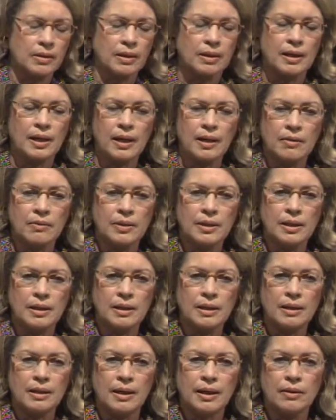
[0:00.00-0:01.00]
the
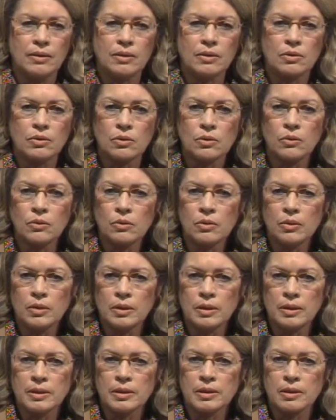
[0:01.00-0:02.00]
county and the
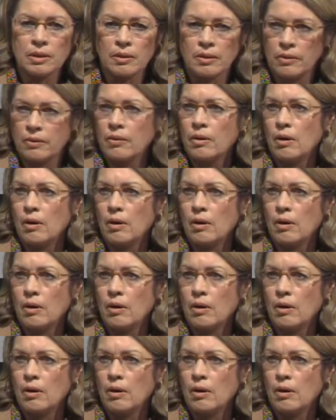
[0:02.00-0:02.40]
schools are